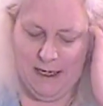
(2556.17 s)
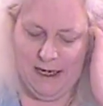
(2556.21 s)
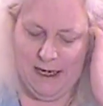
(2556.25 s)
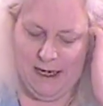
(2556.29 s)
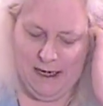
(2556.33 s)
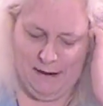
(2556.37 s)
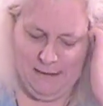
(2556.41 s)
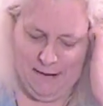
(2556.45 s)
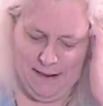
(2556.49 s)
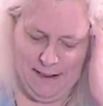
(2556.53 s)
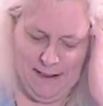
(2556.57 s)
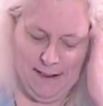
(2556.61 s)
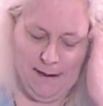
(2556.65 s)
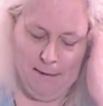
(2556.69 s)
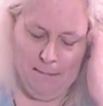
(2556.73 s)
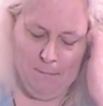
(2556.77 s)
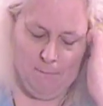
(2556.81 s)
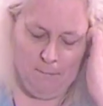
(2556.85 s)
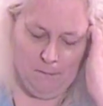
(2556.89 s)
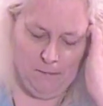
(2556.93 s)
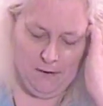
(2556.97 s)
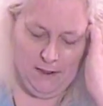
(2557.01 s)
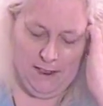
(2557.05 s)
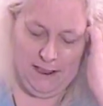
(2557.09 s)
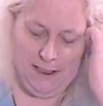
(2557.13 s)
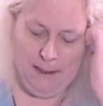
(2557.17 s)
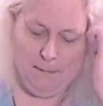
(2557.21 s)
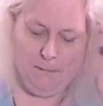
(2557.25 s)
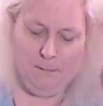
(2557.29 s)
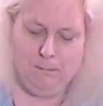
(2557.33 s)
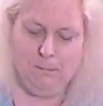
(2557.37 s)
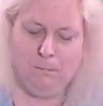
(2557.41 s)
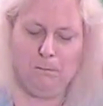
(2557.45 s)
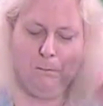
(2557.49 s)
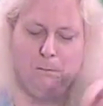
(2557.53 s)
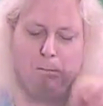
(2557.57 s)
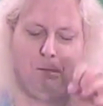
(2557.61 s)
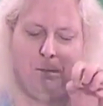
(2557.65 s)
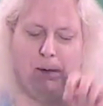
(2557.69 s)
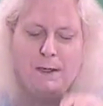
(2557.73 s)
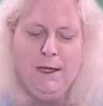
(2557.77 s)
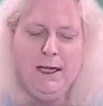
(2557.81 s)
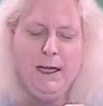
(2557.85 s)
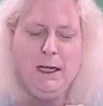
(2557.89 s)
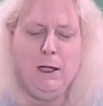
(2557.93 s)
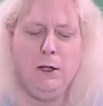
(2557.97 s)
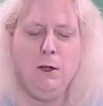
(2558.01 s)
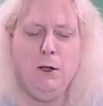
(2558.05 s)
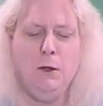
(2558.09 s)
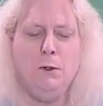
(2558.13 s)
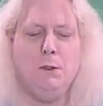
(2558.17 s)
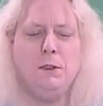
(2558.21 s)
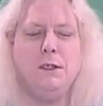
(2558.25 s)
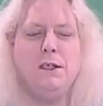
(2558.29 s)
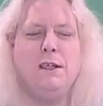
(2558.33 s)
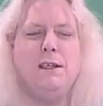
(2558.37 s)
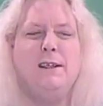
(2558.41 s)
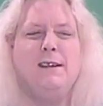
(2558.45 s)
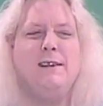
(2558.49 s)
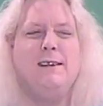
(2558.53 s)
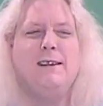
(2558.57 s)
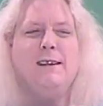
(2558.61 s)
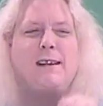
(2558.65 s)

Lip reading: I mean, pianos.